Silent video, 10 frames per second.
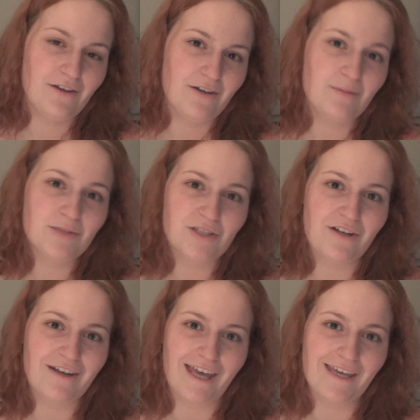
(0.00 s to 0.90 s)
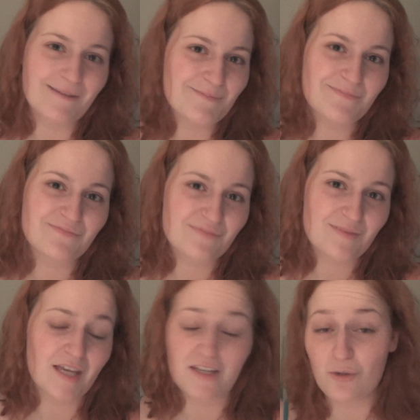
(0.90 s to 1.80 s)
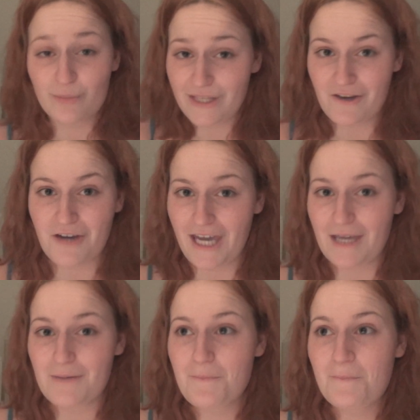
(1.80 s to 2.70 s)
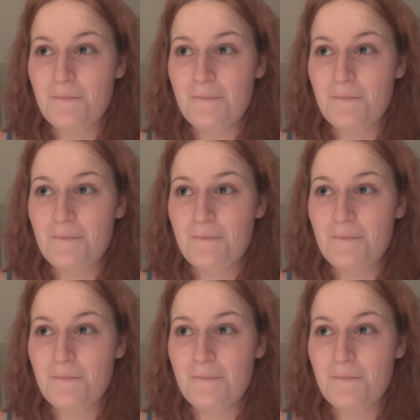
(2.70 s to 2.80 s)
I'm doing okay and I'll be okay.